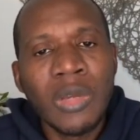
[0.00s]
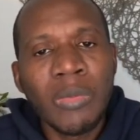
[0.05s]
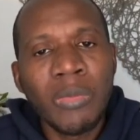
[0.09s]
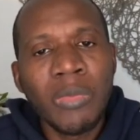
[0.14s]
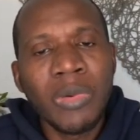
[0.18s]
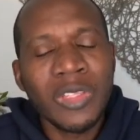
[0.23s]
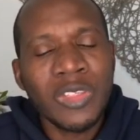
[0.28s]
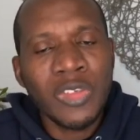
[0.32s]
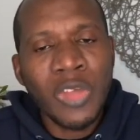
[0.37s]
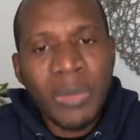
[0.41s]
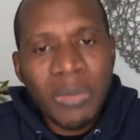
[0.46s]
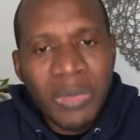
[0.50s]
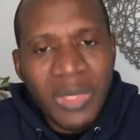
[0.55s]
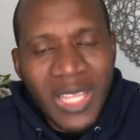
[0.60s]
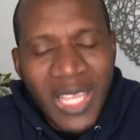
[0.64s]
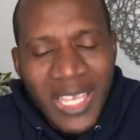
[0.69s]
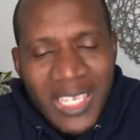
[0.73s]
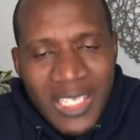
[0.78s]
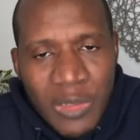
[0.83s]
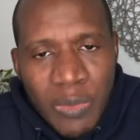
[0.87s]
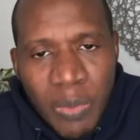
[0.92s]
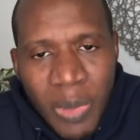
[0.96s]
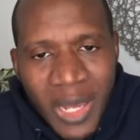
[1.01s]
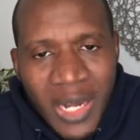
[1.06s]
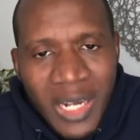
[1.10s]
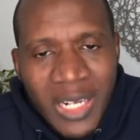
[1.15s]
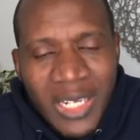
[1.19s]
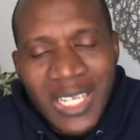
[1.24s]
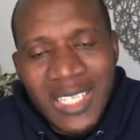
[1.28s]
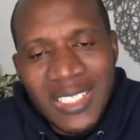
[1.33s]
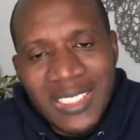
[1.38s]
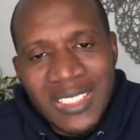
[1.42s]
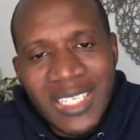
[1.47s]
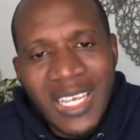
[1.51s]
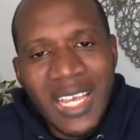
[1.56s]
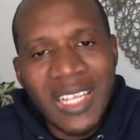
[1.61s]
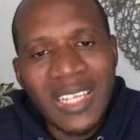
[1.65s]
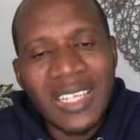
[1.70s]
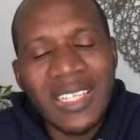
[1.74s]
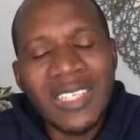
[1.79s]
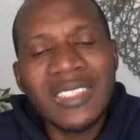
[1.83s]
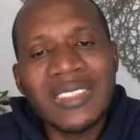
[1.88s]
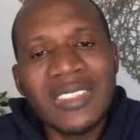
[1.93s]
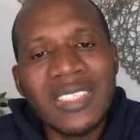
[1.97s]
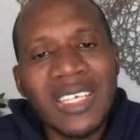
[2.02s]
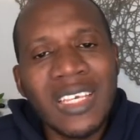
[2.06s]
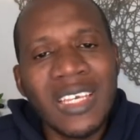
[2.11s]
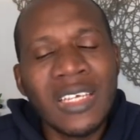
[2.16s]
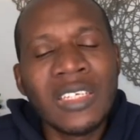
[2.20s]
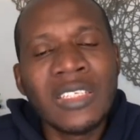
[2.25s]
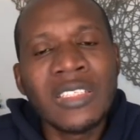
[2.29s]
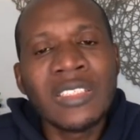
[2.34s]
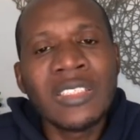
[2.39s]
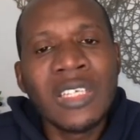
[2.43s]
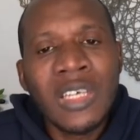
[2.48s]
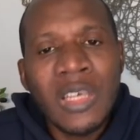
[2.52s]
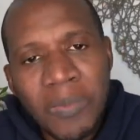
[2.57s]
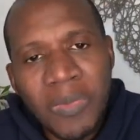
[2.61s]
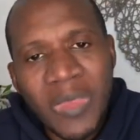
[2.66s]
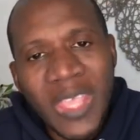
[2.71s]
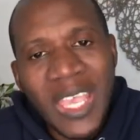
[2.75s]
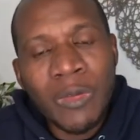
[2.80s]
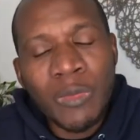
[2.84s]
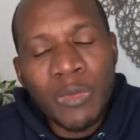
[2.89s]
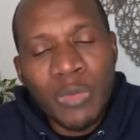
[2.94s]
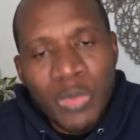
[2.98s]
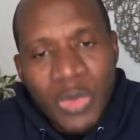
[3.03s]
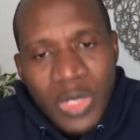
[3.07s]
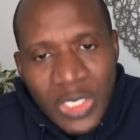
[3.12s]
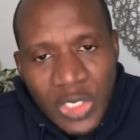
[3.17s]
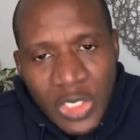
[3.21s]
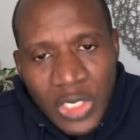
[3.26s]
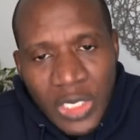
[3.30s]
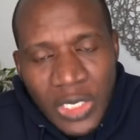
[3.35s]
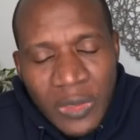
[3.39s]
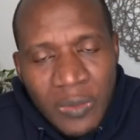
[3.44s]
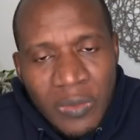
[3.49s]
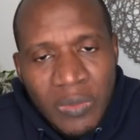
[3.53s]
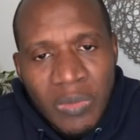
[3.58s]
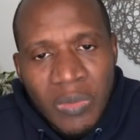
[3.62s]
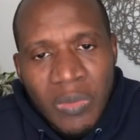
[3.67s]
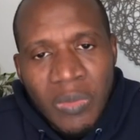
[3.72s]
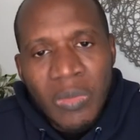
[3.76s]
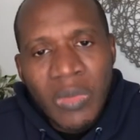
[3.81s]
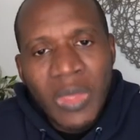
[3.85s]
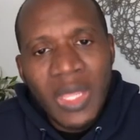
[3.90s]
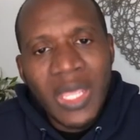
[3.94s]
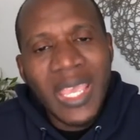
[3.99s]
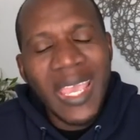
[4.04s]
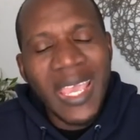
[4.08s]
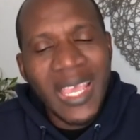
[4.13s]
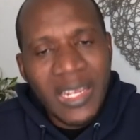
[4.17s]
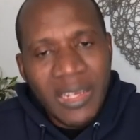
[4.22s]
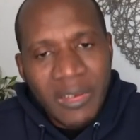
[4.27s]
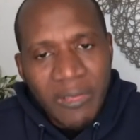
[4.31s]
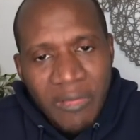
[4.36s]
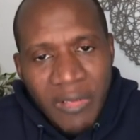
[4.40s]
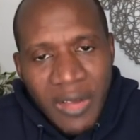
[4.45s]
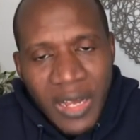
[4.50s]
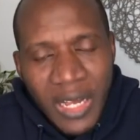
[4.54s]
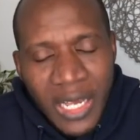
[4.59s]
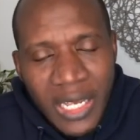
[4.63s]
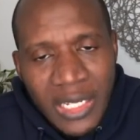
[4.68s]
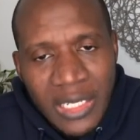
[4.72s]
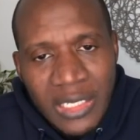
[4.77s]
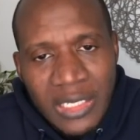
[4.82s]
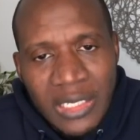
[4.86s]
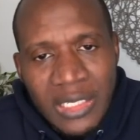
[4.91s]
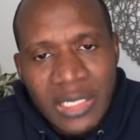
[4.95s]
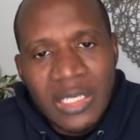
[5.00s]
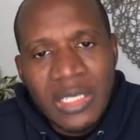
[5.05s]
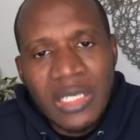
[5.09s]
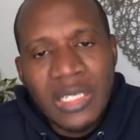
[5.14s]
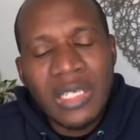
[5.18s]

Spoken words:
But something that is better than silence is enriching, edifying,